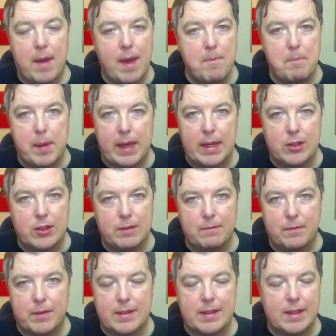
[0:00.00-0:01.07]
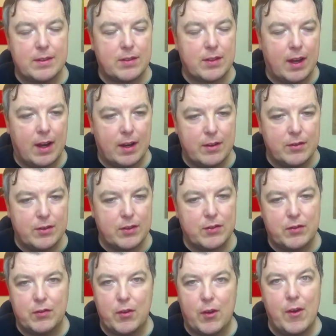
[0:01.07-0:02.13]
inpatient visits are
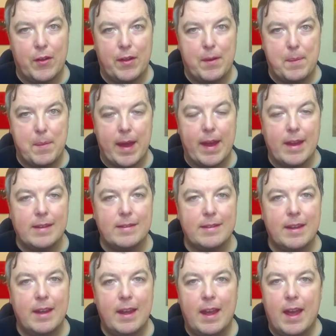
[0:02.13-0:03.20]
just not the best.